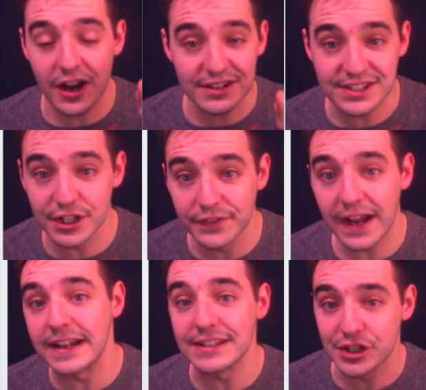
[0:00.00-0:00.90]
are still
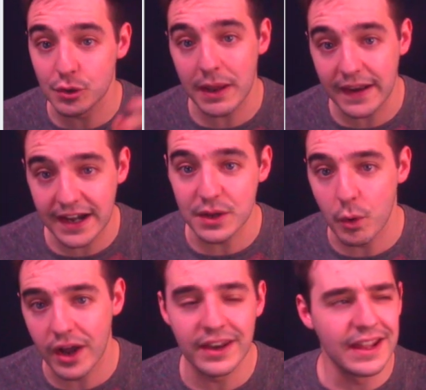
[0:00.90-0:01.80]
92 and
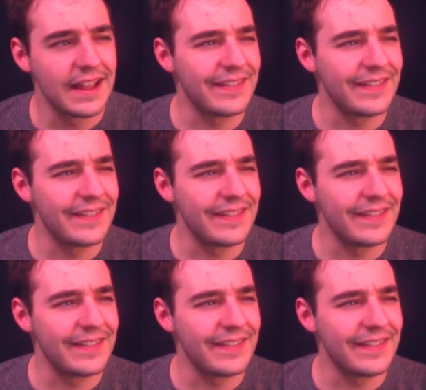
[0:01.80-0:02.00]
91.